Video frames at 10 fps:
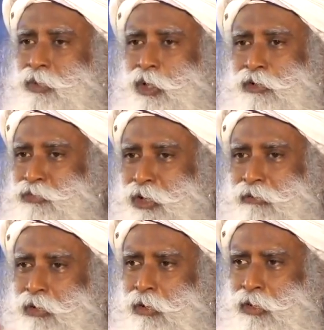All of you
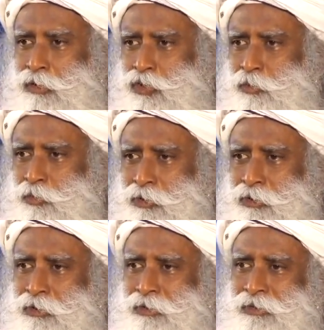have a horoscope?
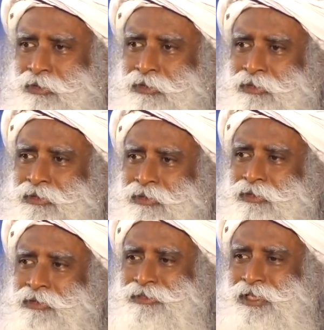
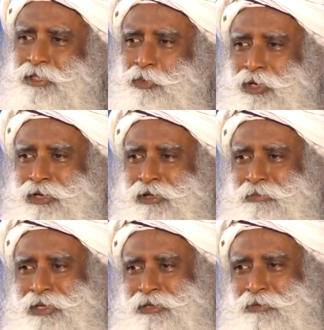Just one or
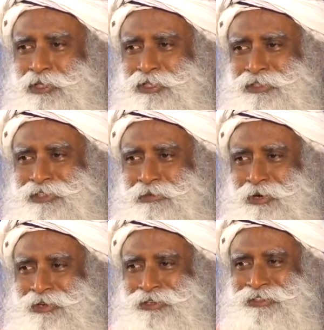many versions, come
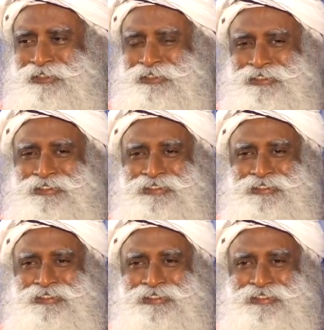on, eh?
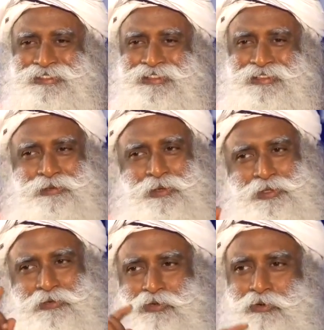
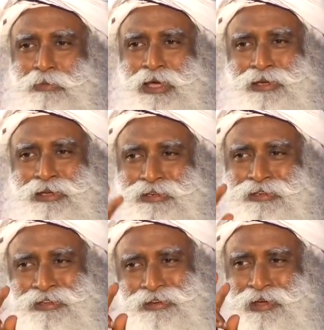Those of you married,
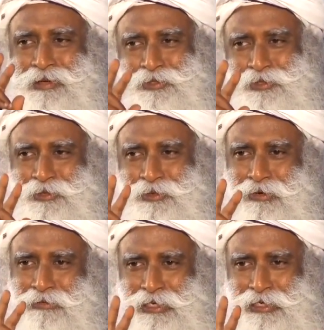I'm sure you
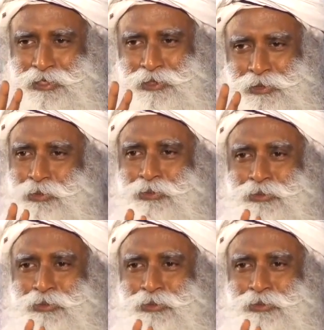have at least two.